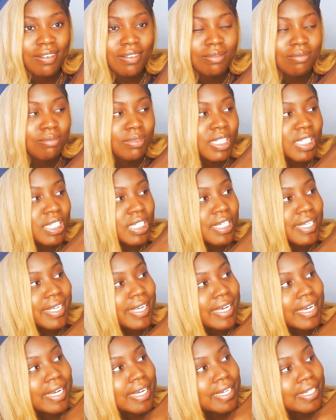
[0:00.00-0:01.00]
Oh my
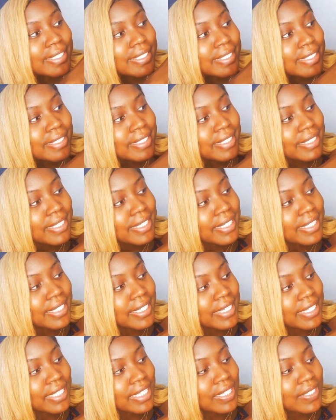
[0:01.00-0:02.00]
gosh.
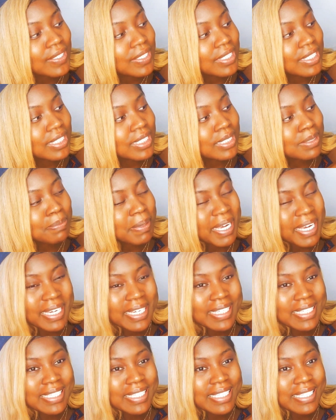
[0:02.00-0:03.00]
Look at those.
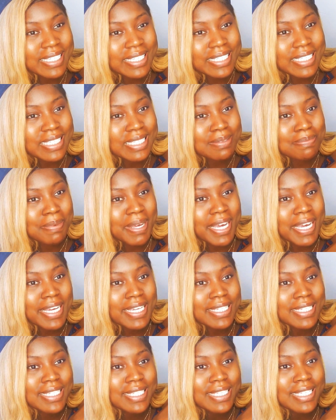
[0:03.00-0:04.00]
Spice?
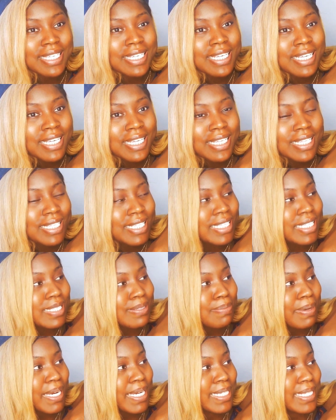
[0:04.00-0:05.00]
Spice?
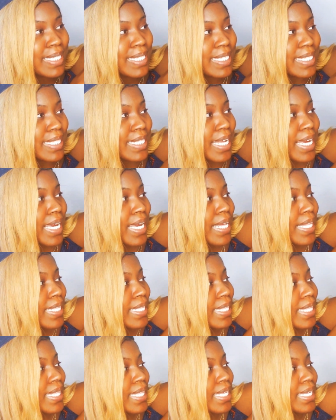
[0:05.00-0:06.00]
Spice is
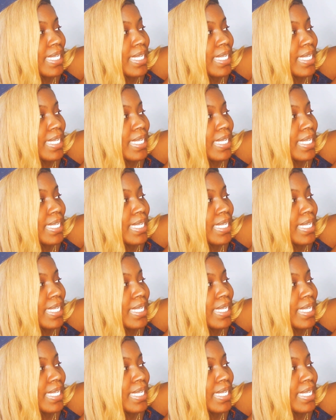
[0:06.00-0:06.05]
nice.